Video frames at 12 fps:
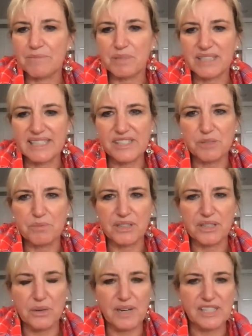please do put
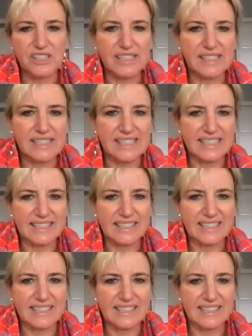your questions
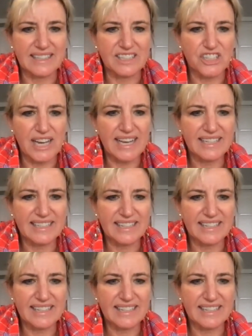in the chat